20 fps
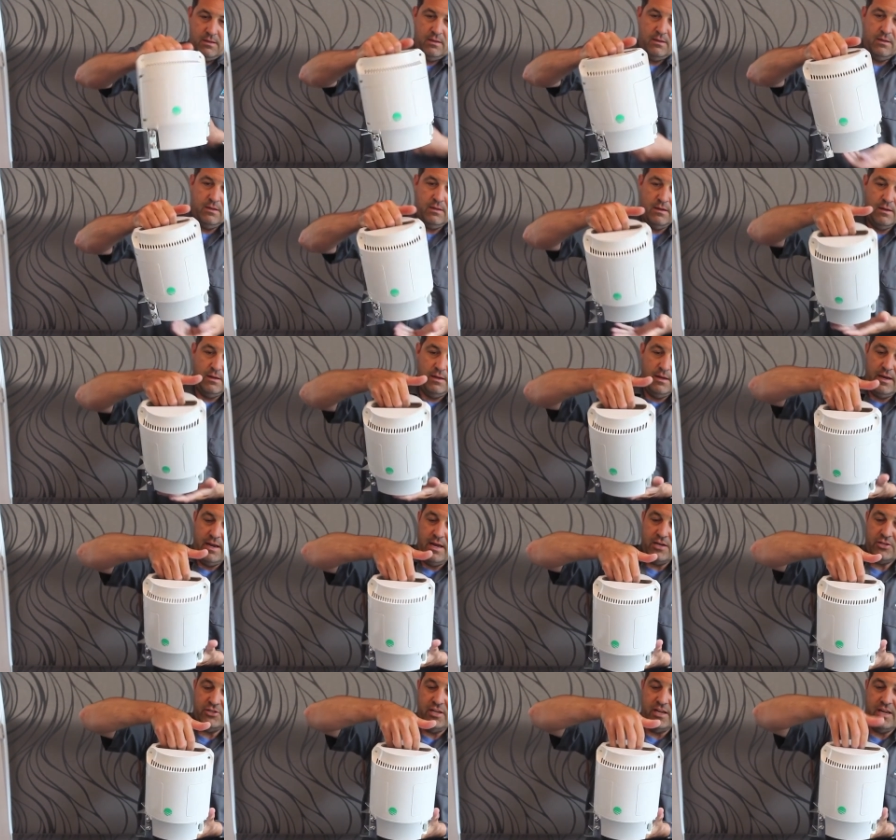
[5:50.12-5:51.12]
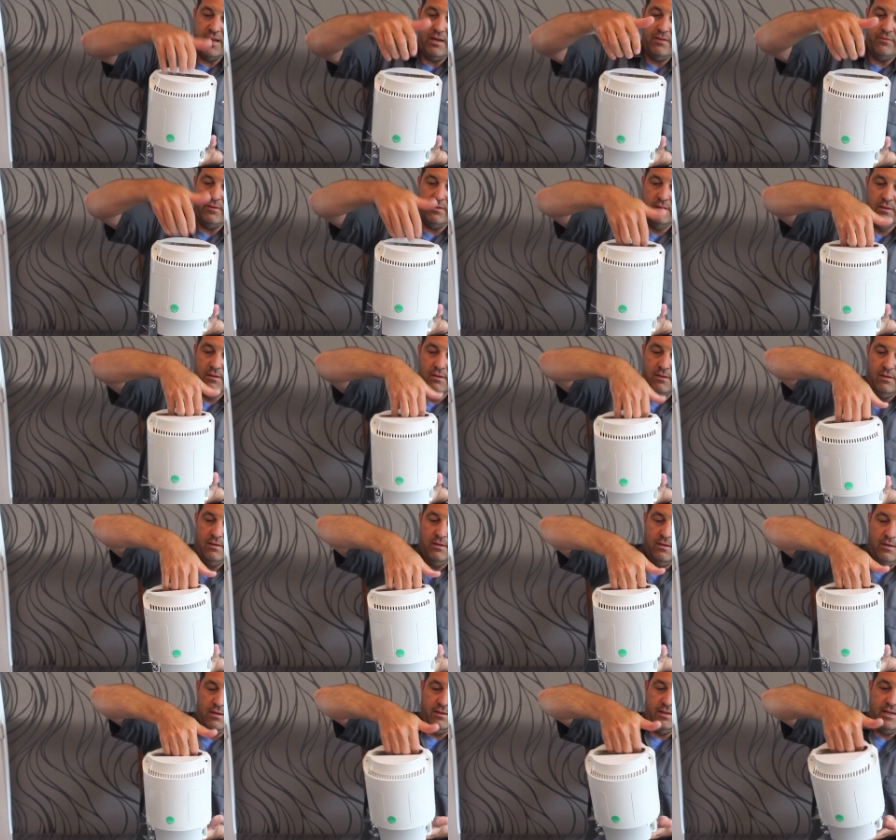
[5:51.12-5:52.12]
And actually kind of
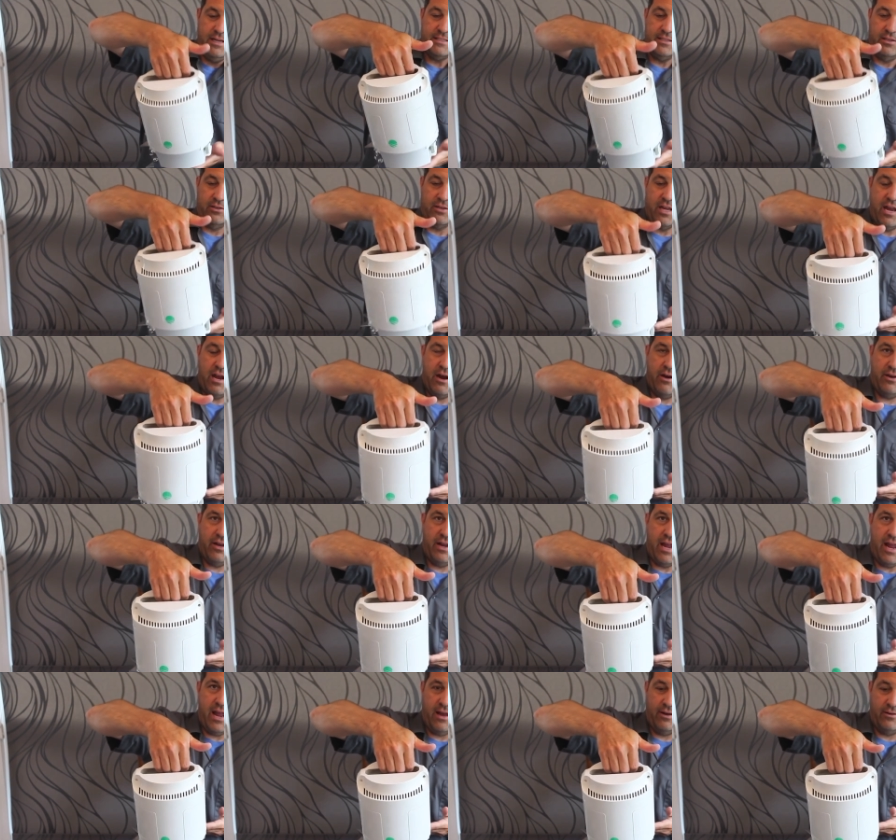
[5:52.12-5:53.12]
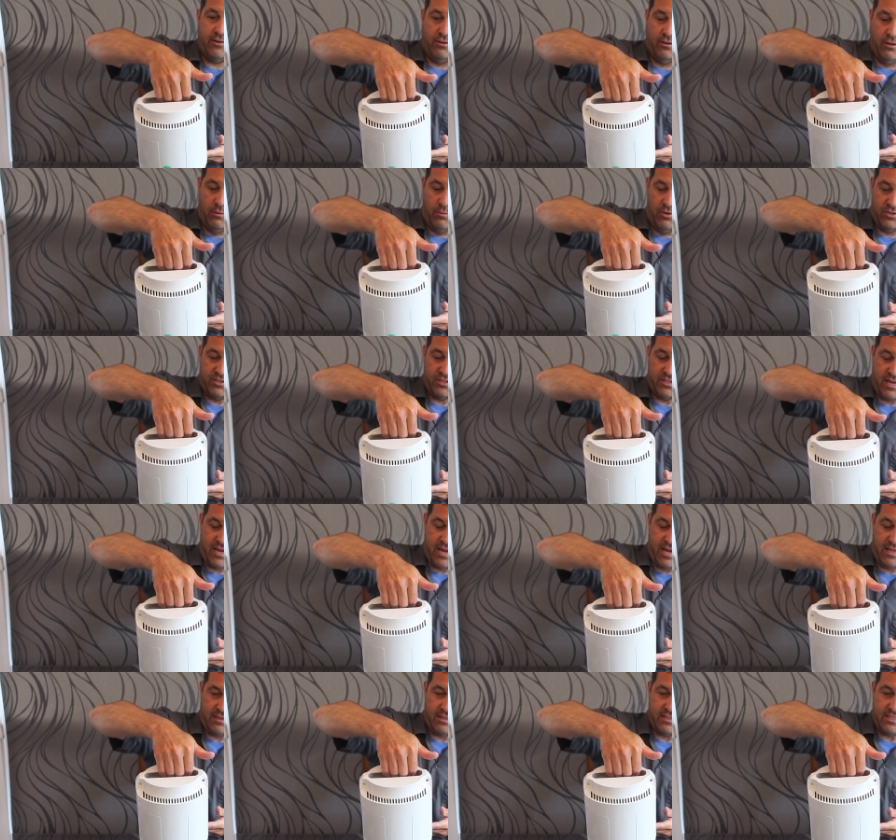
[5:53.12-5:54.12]
a nice little carrying handle almost
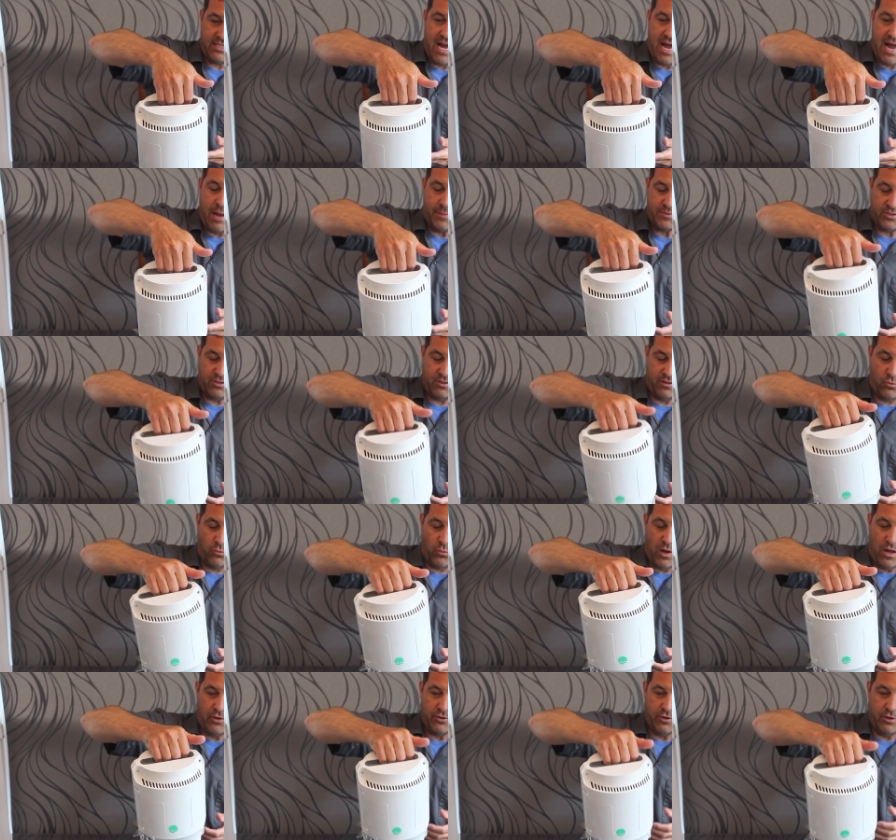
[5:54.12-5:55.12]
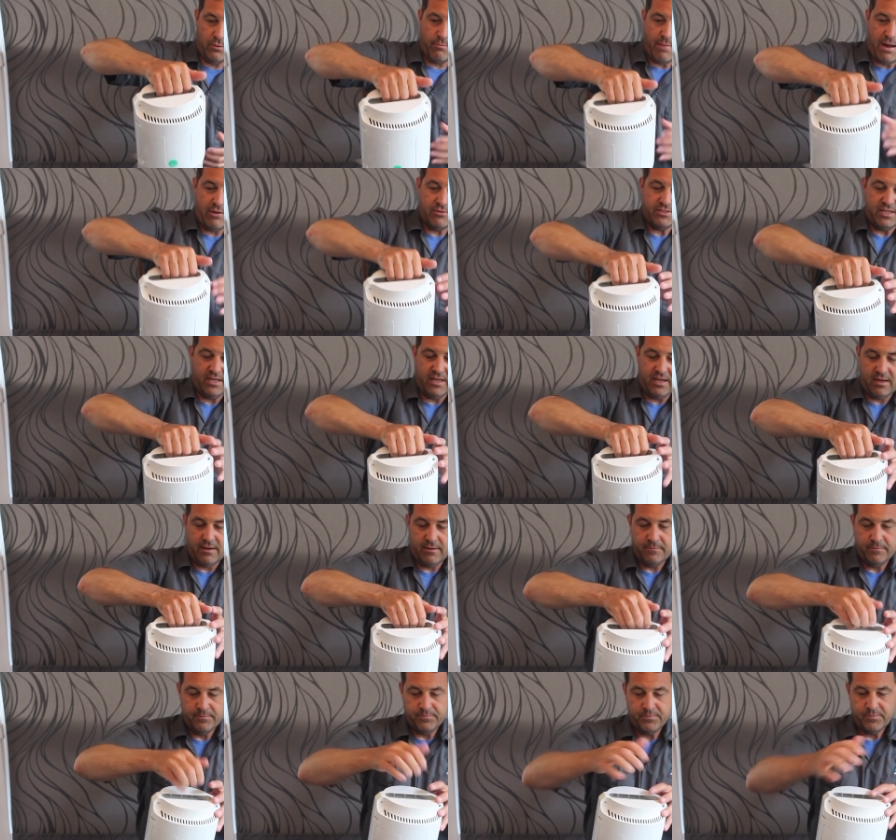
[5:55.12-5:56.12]
at the top, so that while you're mounting
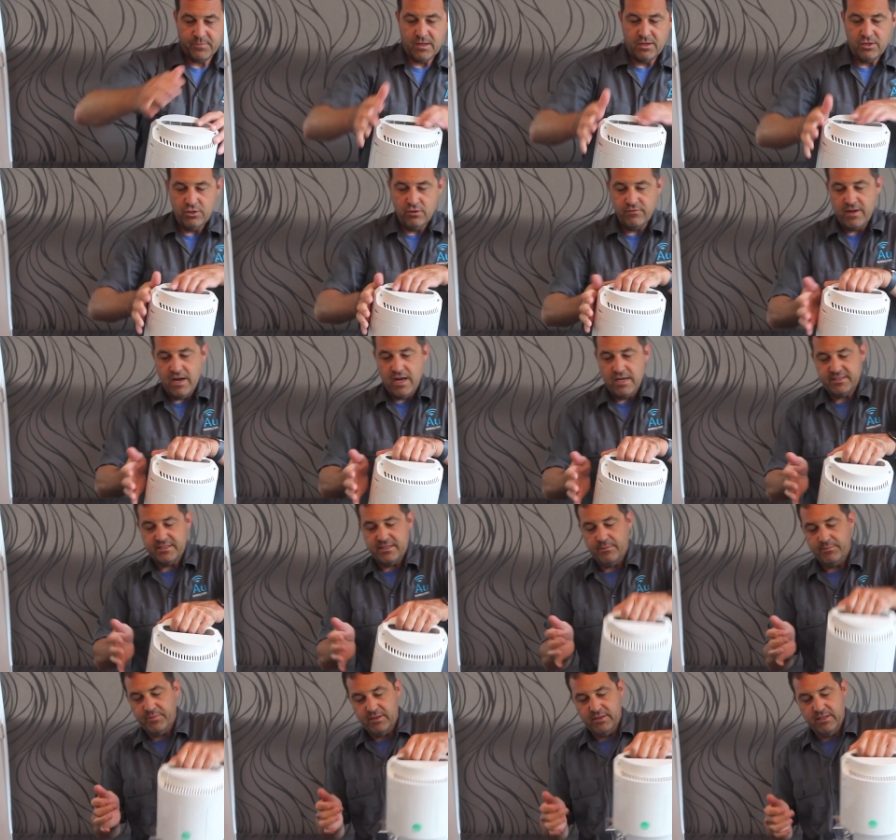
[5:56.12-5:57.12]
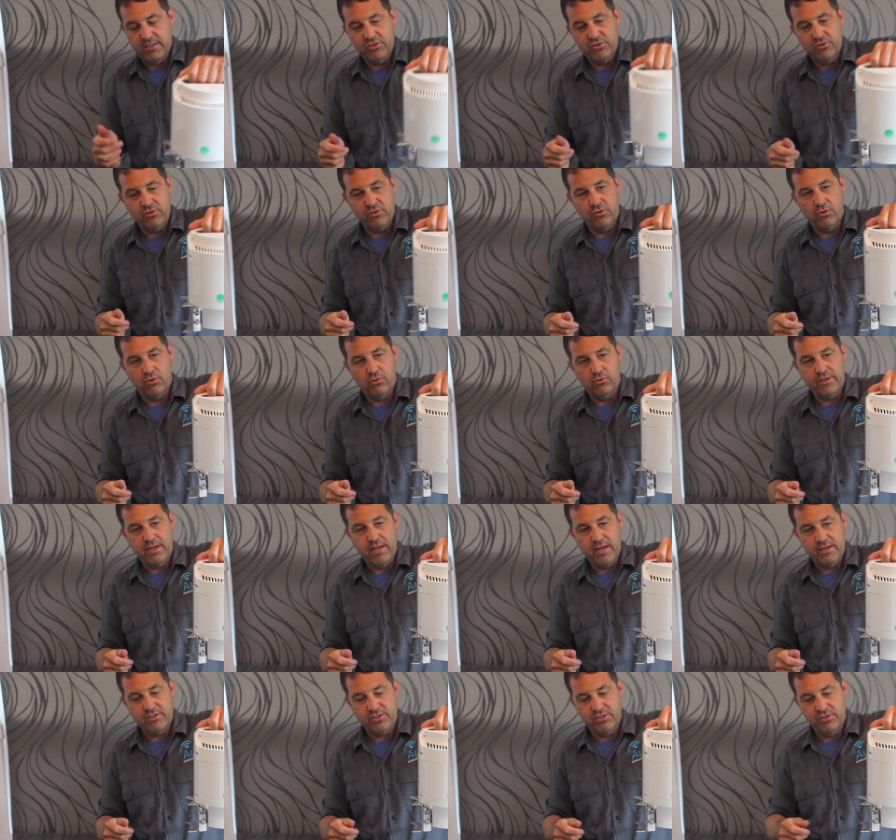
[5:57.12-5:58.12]
it, you've got something that you can hold
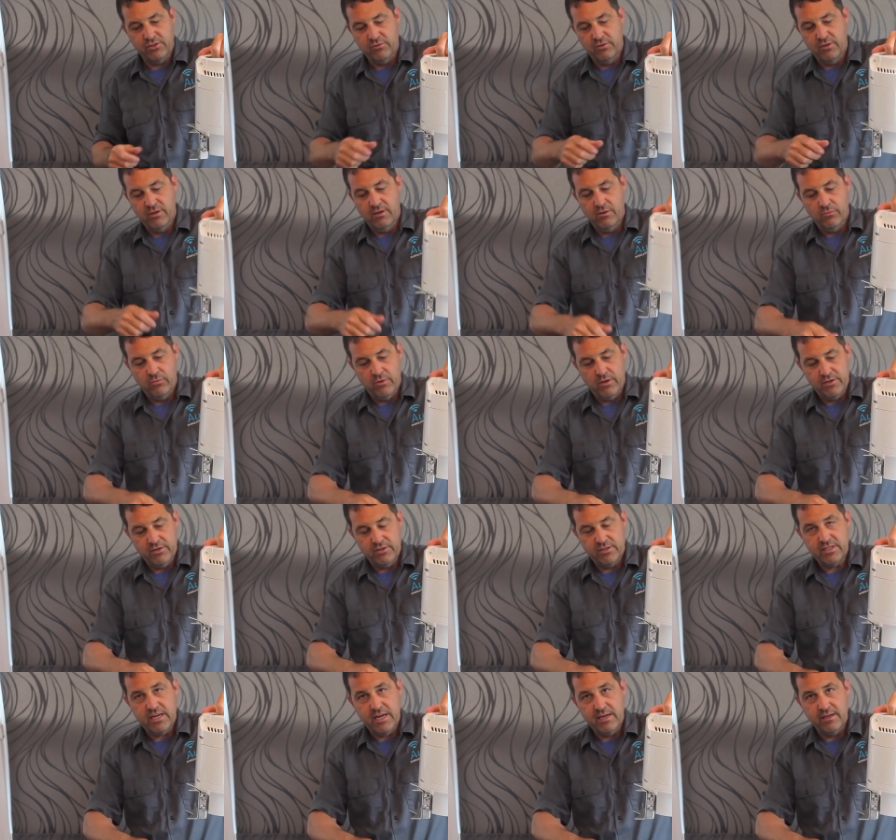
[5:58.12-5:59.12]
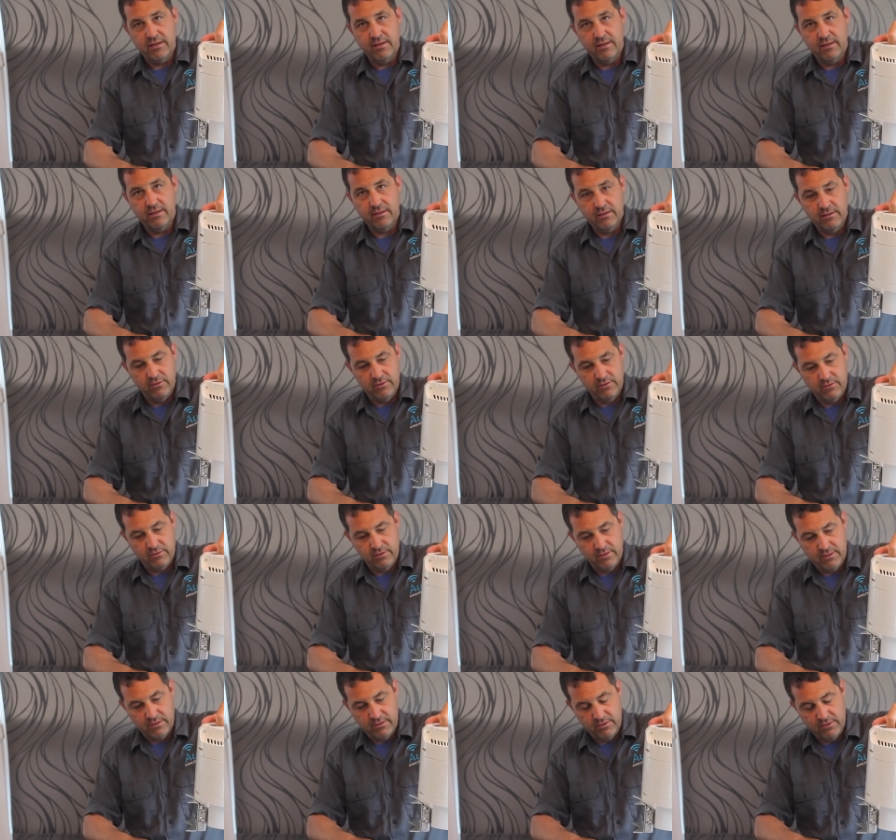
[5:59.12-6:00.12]
on to while you're tightening
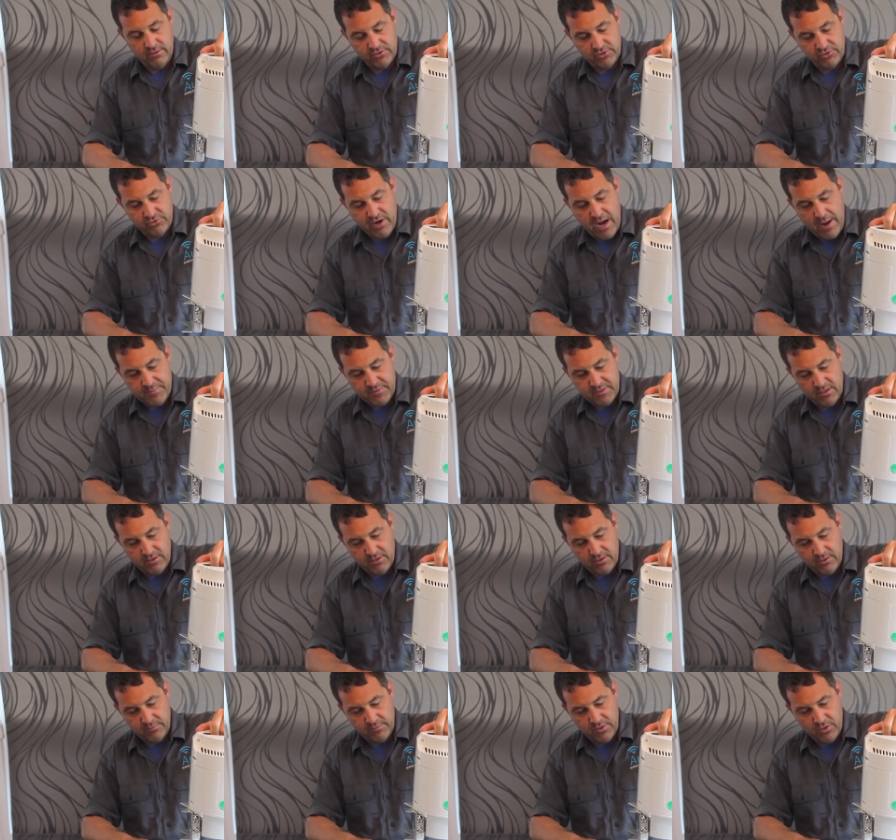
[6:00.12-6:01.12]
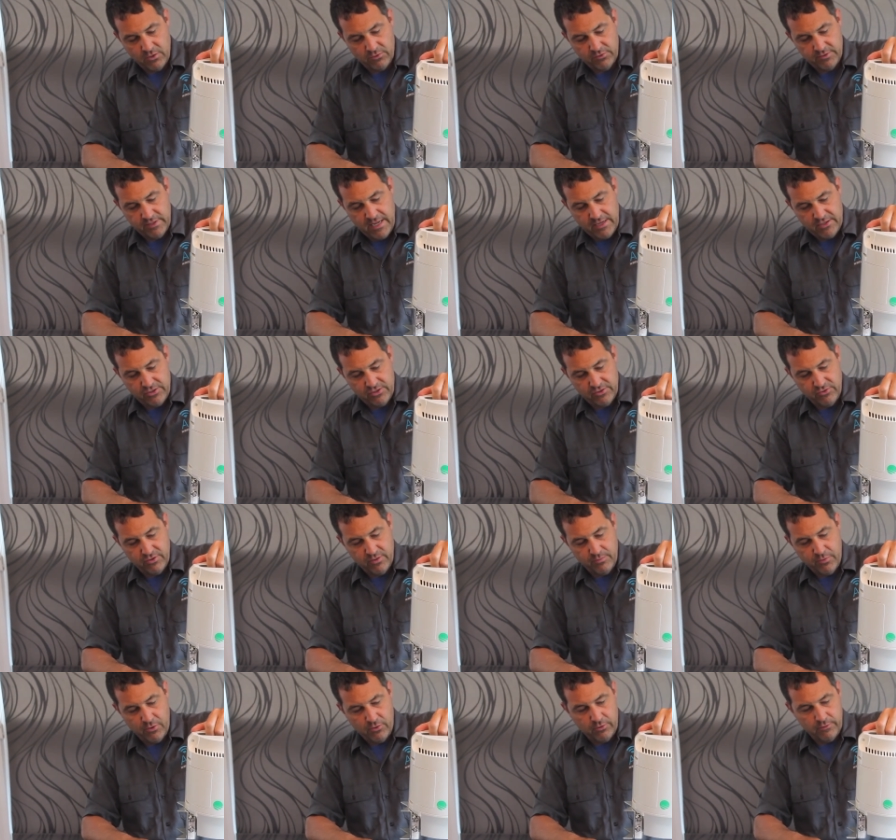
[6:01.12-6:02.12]
your straps there to hold that to
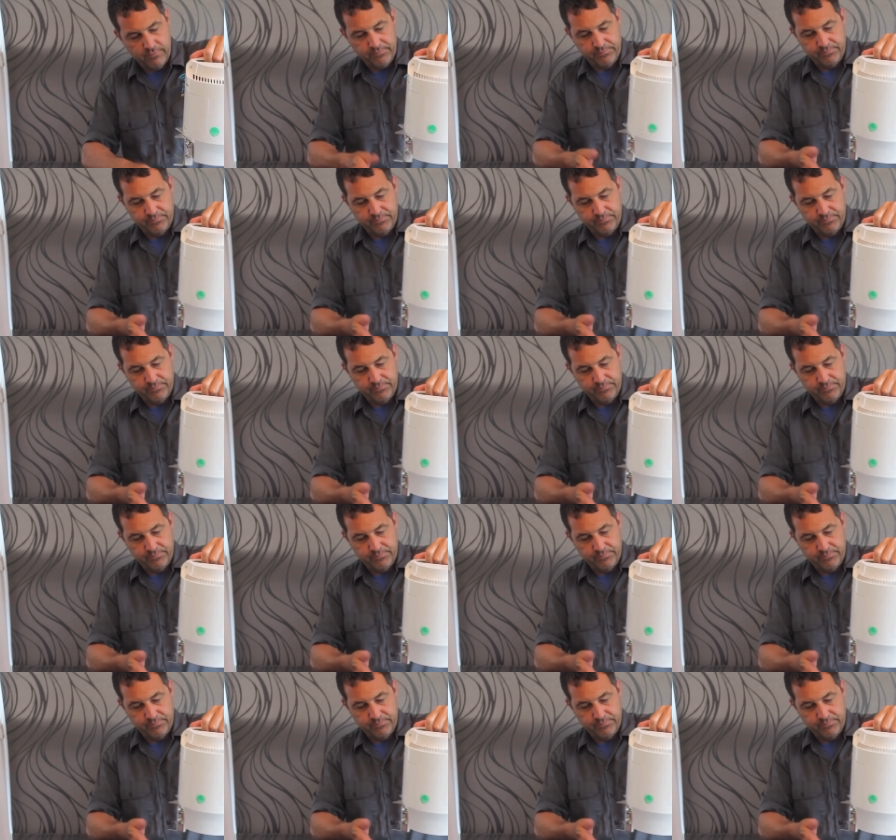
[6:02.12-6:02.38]
the pole.